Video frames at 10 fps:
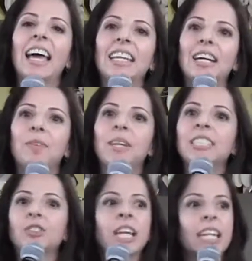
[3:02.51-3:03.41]

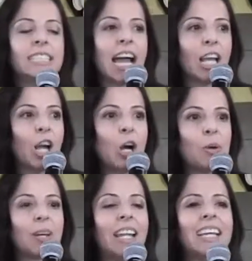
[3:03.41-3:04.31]
And he's drinking a Diet
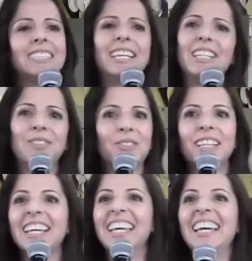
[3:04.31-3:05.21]
Coke. I said,
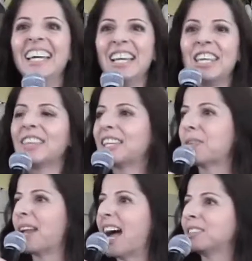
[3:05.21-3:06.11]
really? You
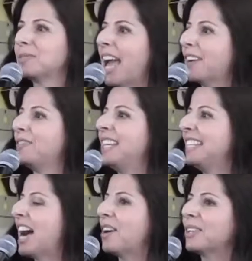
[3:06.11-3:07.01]
think you want to have some
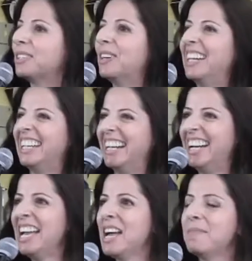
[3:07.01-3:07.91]
caffeine now?
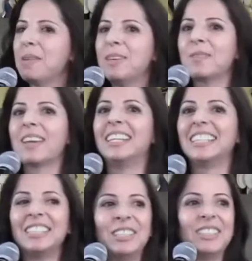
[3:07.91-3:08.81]
Maybe you want
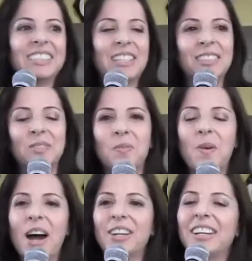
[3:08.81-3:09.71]
to, take
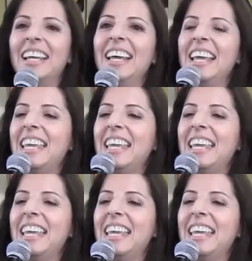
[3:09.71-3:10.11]
some water.